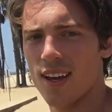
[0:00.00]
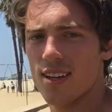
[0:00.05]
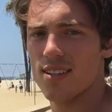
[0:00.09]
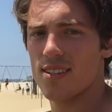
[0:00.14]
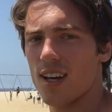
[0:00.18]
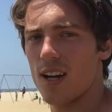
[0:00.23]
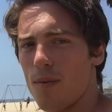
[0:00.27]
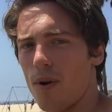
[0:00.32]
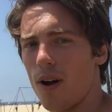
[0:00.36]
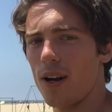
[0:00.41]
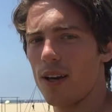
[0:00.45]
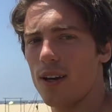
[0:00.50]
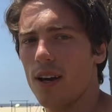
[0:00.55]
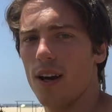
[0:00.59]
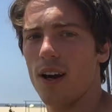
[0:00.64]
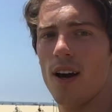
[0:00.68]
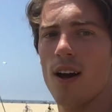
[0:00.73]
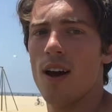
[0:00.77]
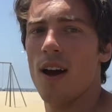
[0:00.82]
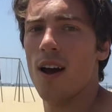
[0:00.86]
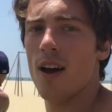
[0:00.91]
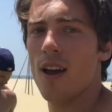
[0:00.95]
Santa
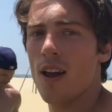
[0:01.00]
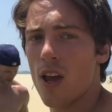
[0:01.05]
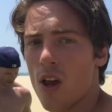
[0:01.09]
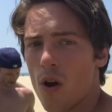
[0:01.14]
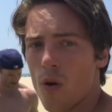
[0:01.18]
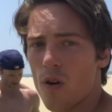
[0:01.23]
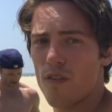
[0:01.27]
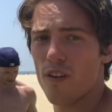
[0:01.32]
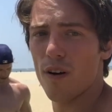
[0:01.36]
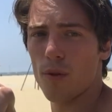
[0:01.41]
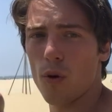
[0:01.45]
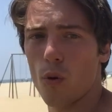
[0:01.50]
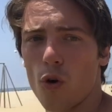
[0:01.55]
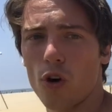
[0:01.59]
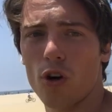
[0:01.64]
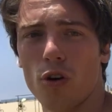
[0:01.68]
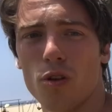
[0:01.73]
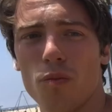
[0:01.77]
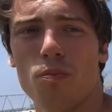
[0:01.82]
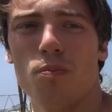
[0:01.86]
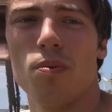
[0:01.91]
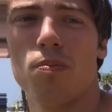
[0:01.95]
Monica. We filmed the
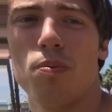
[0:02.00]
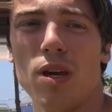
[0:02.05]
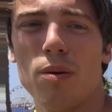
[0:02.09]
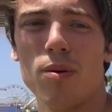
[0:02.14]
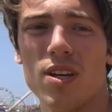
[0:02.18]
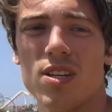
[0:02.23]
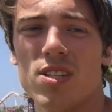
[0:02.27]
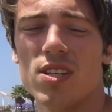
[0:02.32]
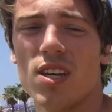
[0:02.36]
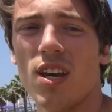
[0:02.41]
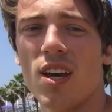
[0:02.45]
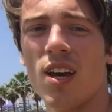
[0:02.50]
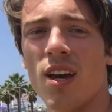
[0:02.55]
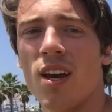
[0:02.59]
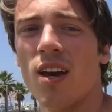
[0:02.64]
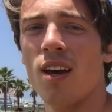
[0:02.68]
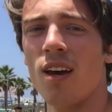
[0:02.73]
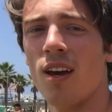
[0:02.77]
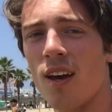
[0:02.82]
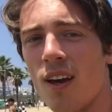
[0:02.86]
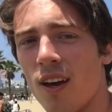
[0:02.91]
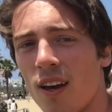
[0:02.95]
work with BBC,
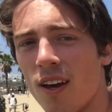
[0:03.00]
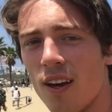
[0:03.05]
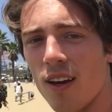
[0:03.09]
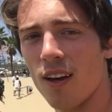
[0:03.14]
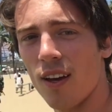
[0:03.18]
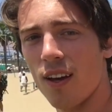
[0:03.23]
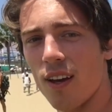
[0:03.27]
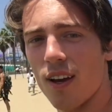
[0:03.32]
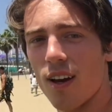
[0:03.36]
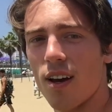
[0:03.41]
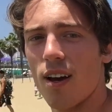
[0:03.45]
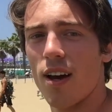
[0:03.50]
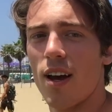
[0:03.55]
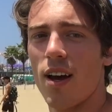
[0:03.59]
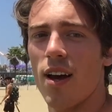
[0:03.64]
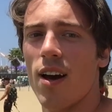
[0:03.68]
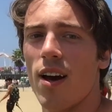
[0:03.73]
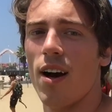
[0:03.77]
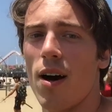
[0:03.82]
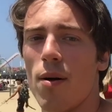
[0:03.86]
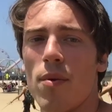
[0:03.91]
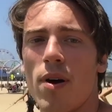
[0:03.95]

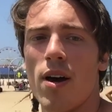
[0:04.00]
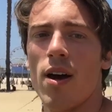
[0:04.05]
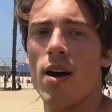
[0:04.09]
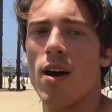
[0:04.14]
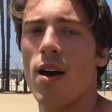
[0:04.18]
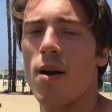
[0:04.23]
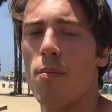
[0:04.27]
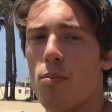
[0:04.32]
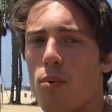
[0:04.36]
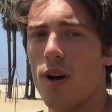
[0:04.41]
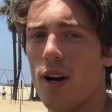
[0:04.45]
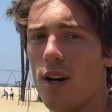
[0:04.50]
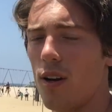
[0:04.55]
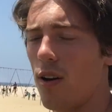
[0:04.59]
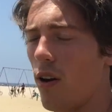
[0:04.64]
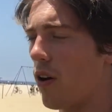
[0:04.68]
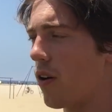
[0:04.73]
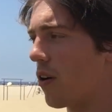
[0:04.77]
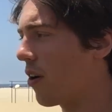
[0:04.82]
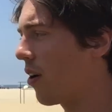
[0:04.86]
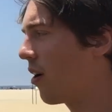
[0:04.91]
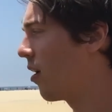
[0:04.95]
Brandon
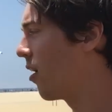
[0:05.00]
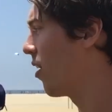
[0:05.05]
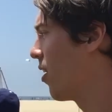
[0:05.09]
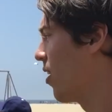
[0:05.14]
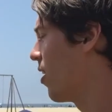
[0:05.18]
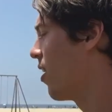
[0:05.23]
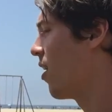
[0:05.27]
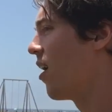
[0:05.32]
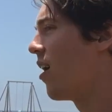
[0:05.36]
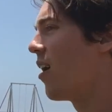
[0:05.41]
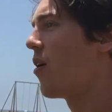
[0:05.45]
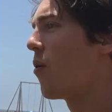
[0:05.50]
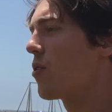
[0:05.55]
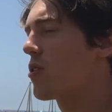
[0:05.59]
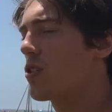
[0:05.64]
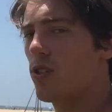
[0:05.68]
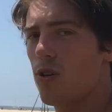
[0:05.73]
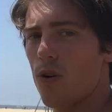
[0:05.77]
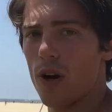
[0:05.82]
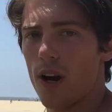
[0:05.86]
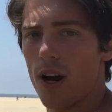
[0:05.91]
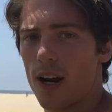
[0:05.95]
Carter.
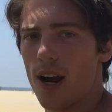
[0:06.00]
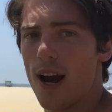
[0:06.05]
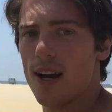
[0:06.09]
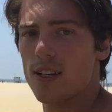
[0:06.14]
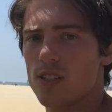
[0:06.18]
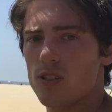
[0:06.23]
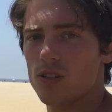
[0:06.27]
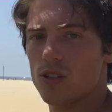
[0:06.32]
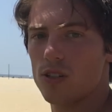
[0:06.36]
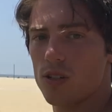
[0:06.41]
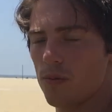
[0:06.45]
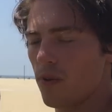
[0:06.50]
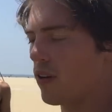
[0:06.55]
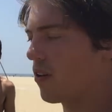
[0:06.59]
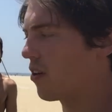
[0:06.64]
What's going on, guys? These are some